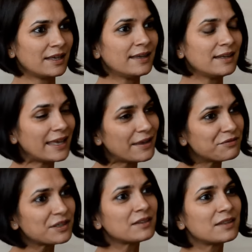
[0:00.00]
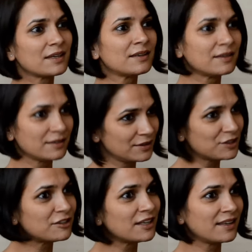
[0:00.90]
and everything
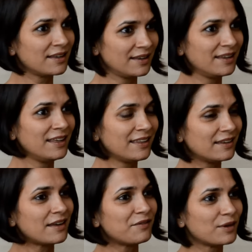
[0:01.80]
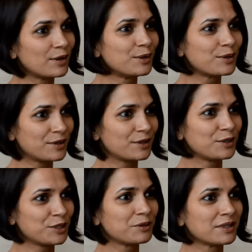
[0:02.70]
today that I've learned
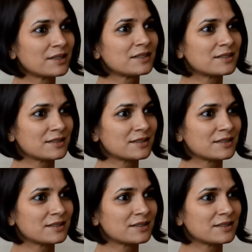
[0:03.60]
during this